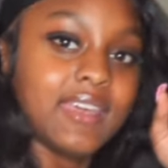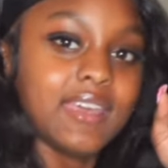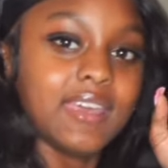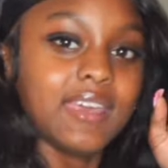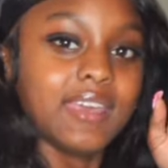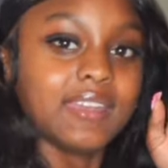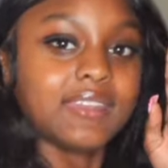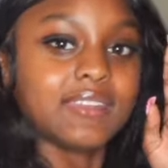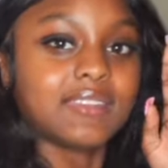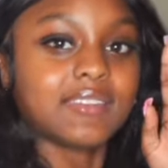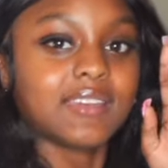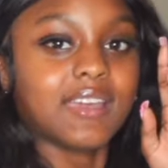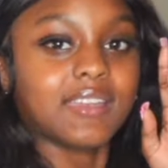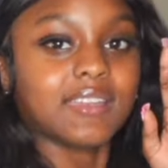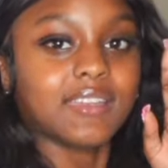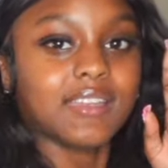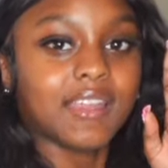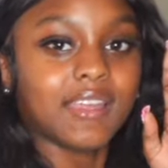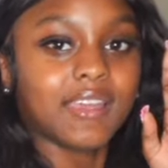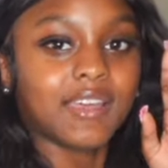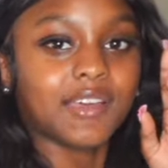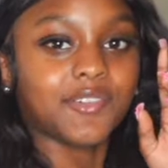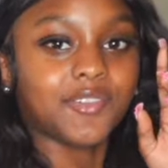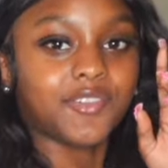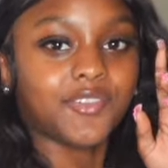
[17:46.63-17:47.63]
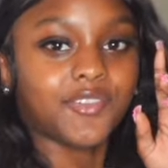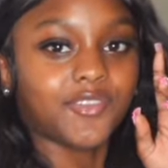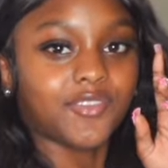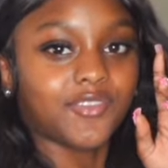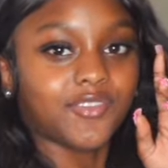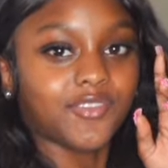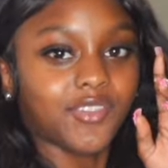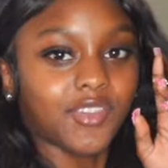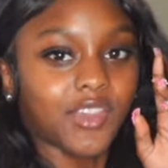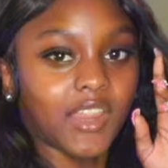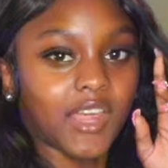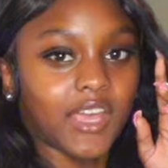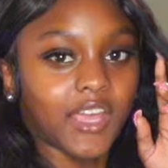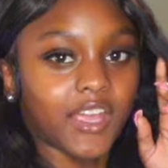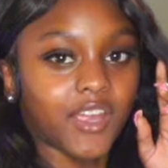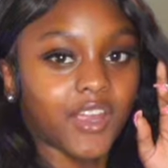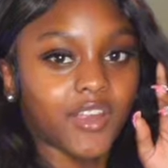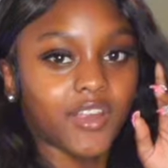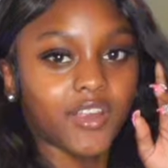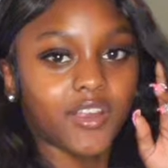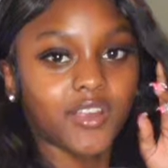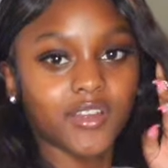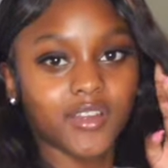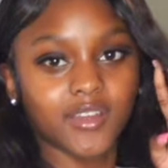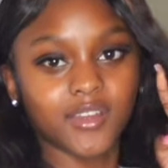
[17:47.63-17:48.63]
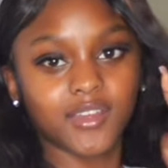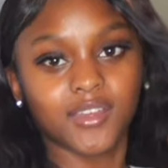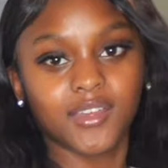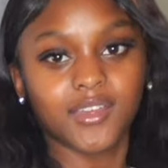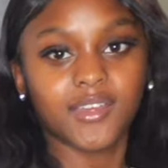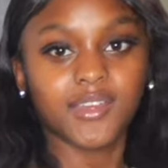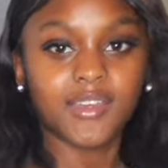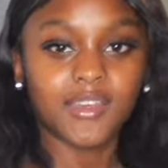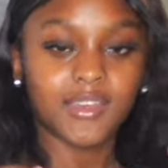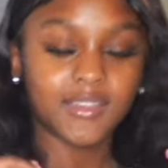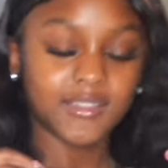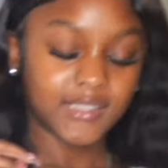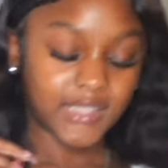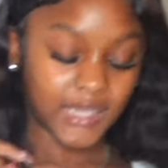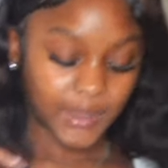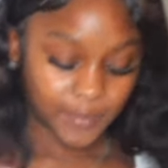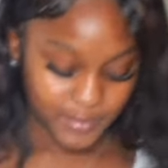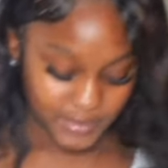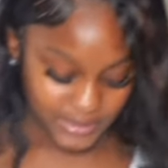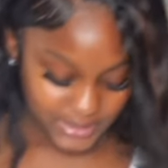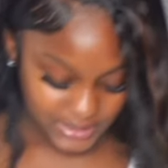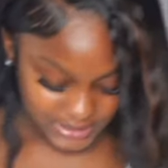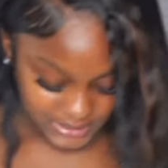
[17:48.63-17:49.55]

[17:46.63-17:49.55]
And it's kind of like a flare type of